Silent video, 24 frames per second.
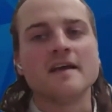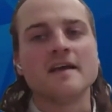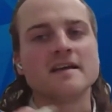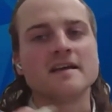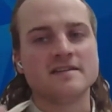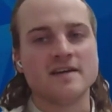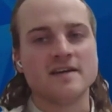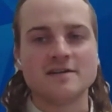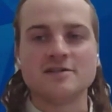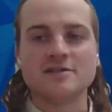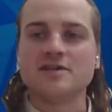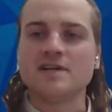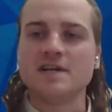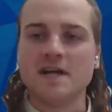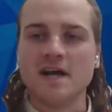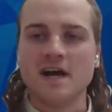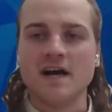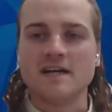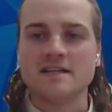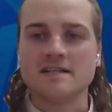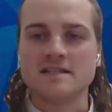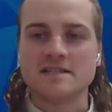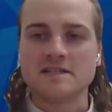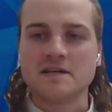I think touching
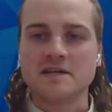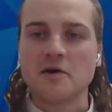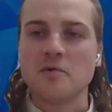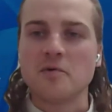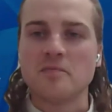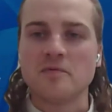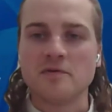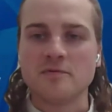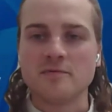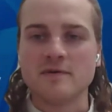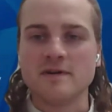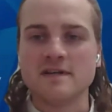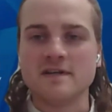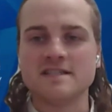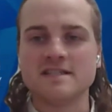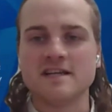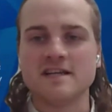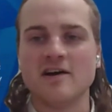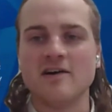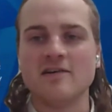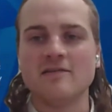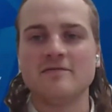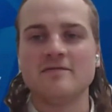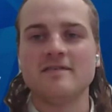on scope 3
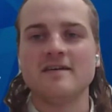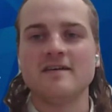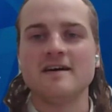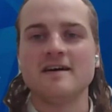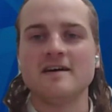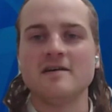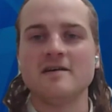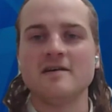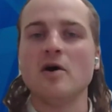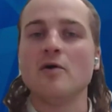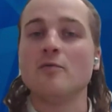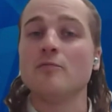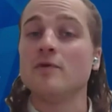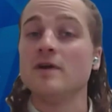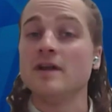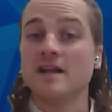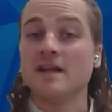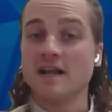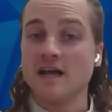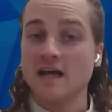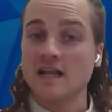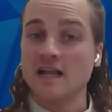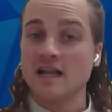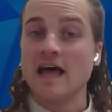stuff. I'll
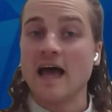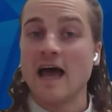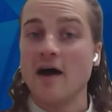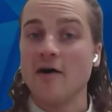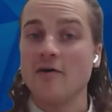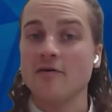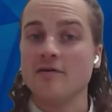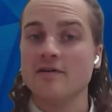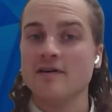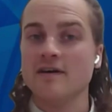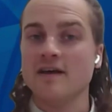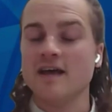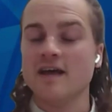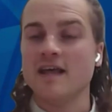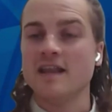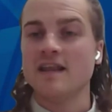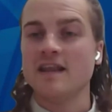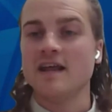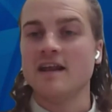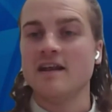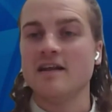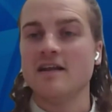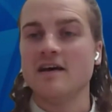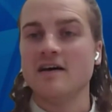read it aloud and
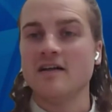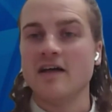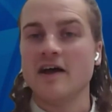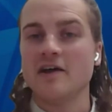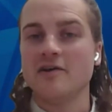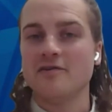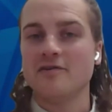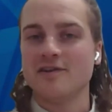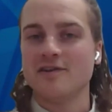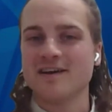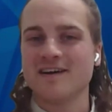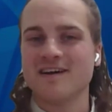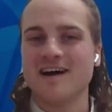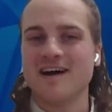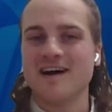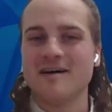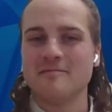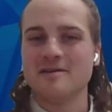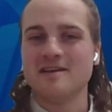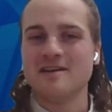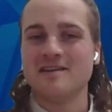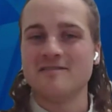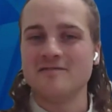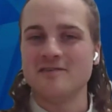then allow you to
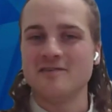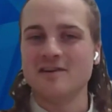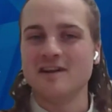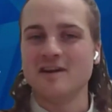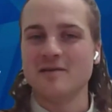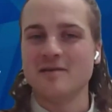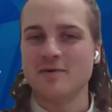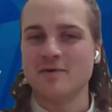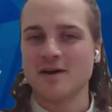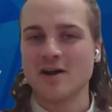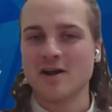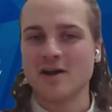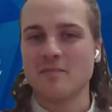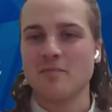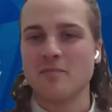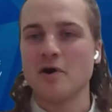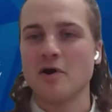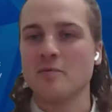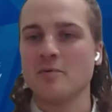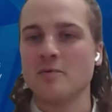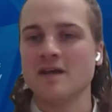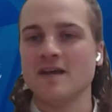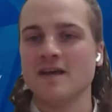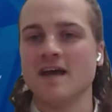comment. If you need to pick it
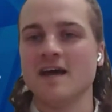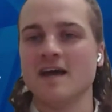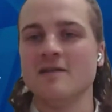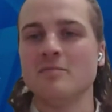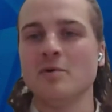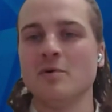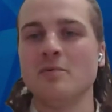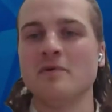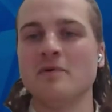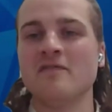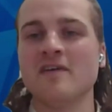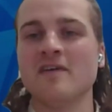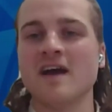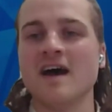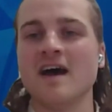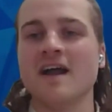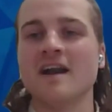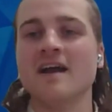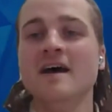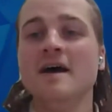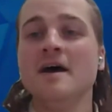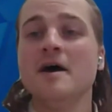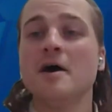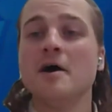apart, we can. But we've
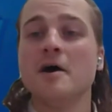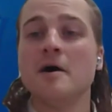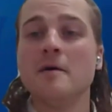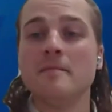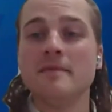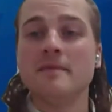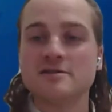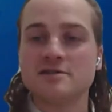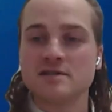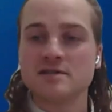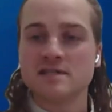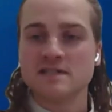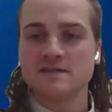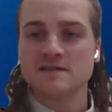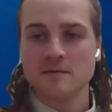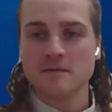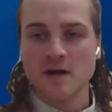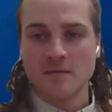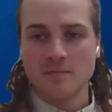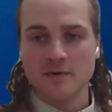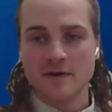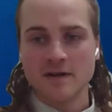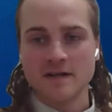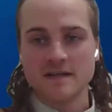got emissions
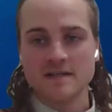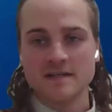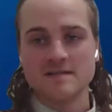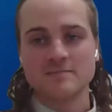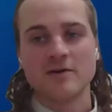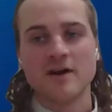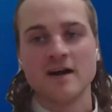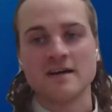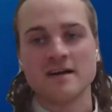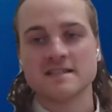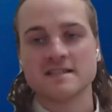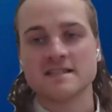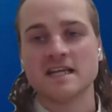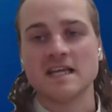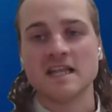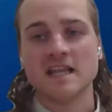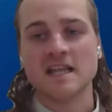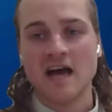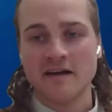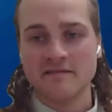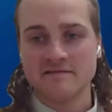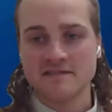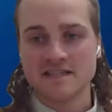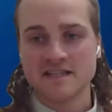from companies processing
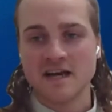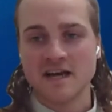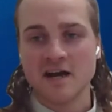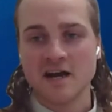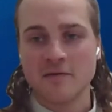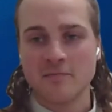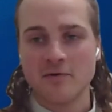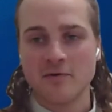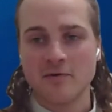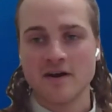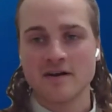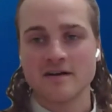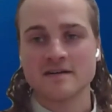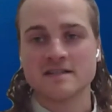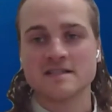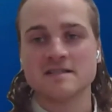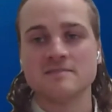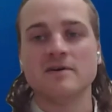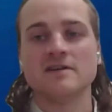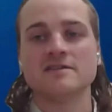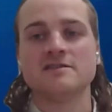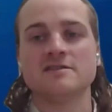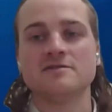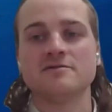livestock
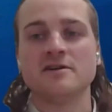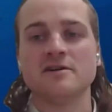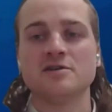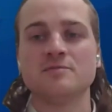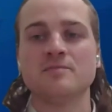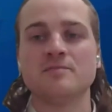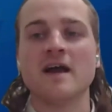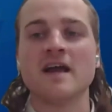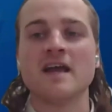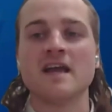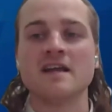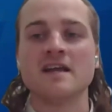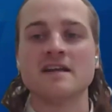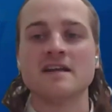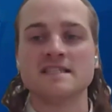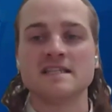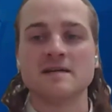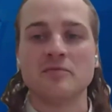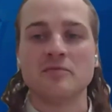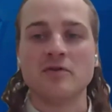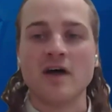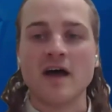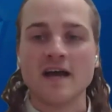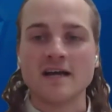products must stretch back into
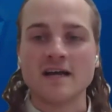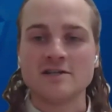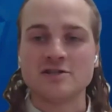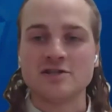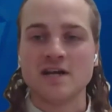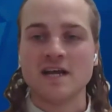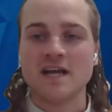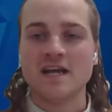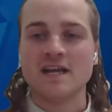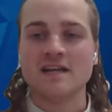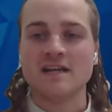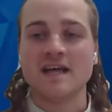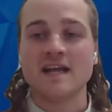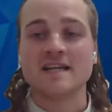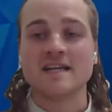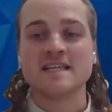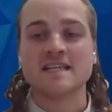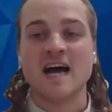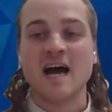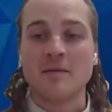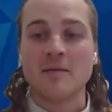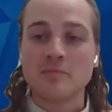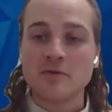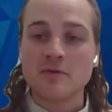supply chain that
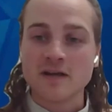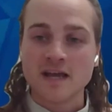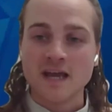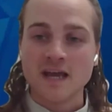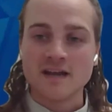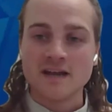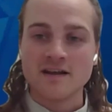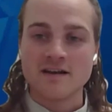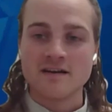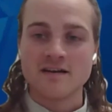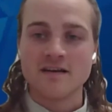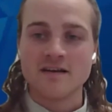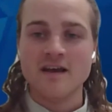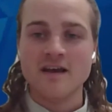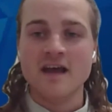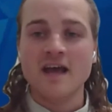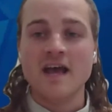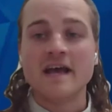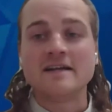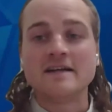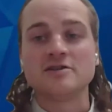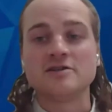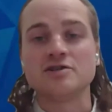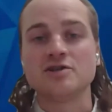is complicated
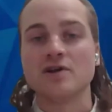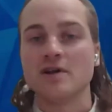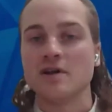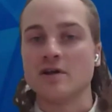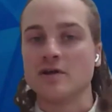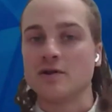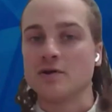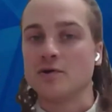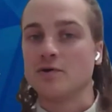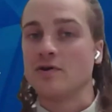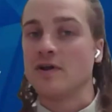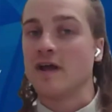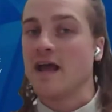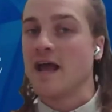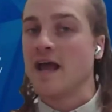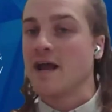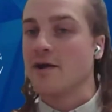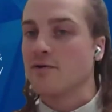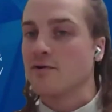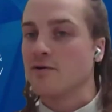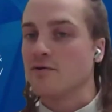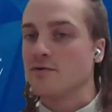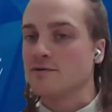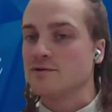and should include
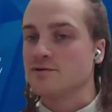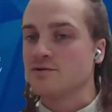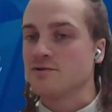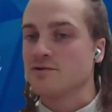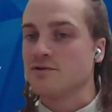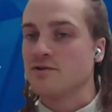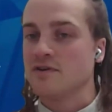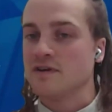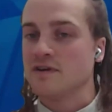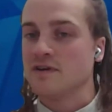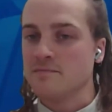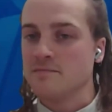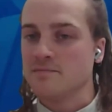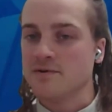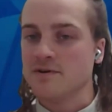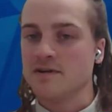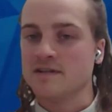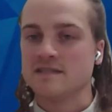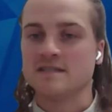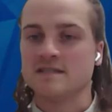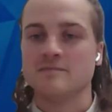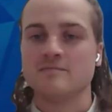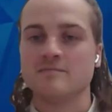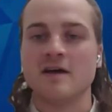agricultural
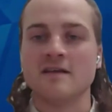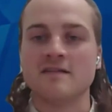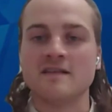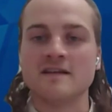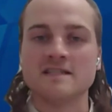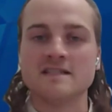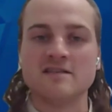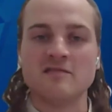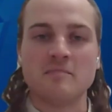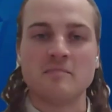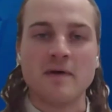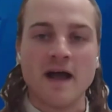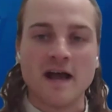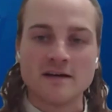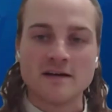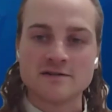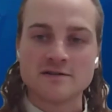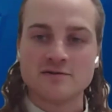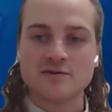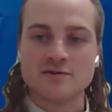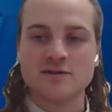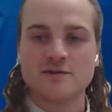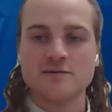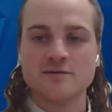inputs, methods of
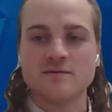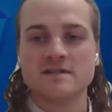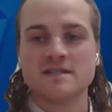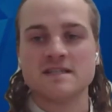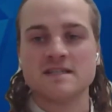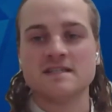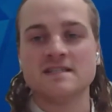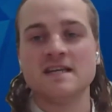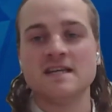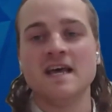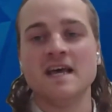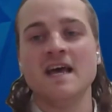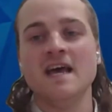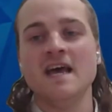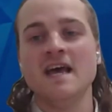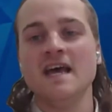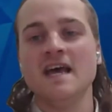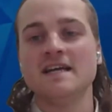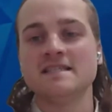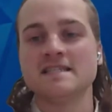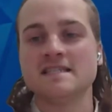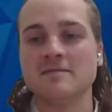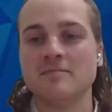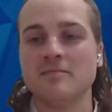pasture sources,
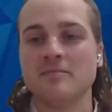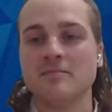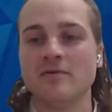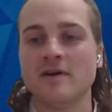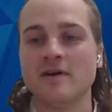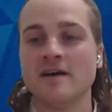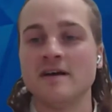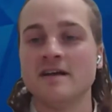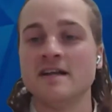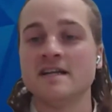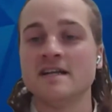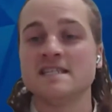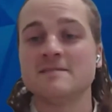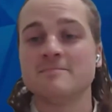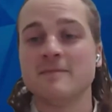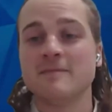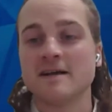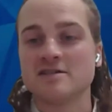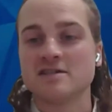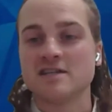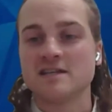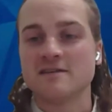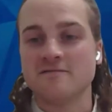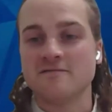and
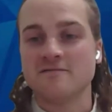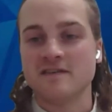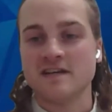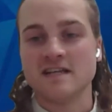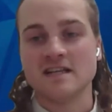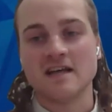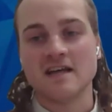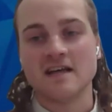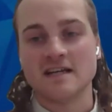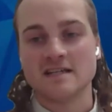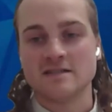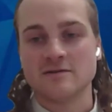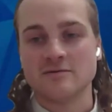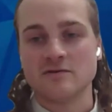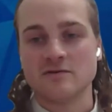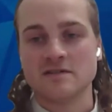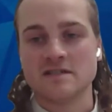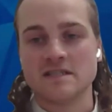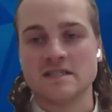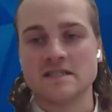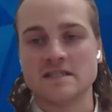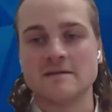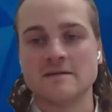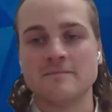especially feedlot
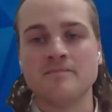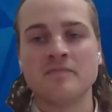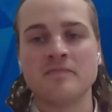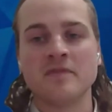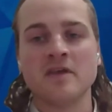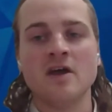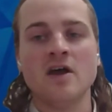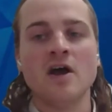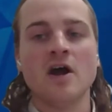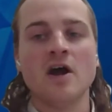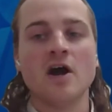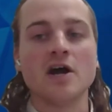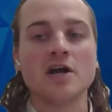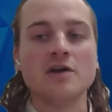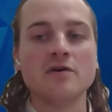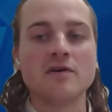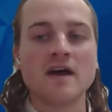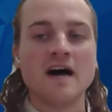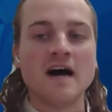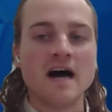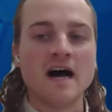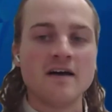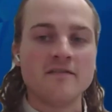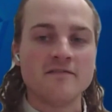sources. Are you
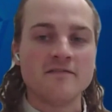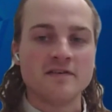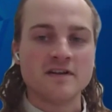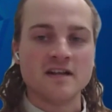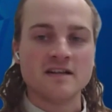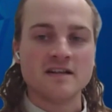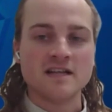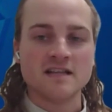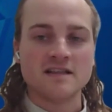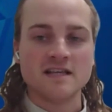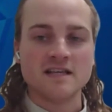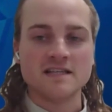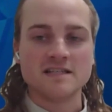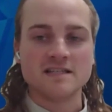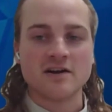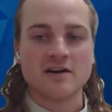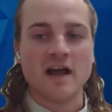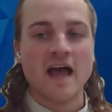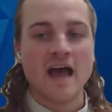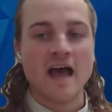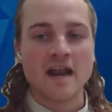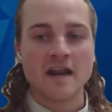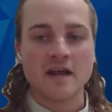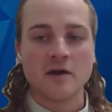confident that these
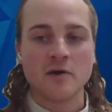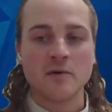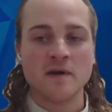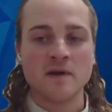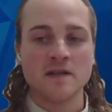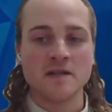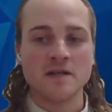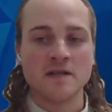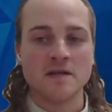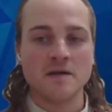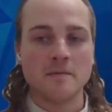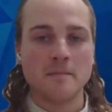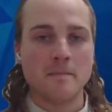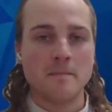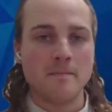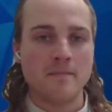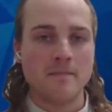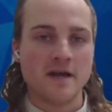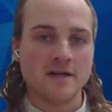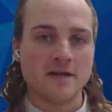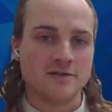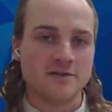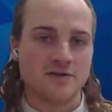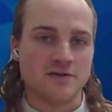are adequately
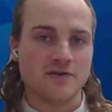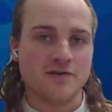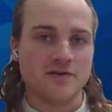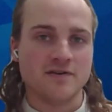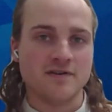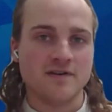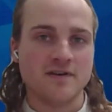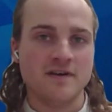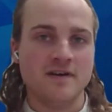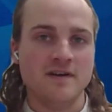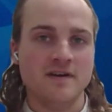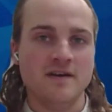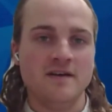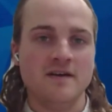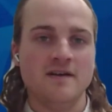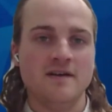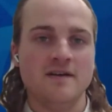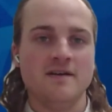measured?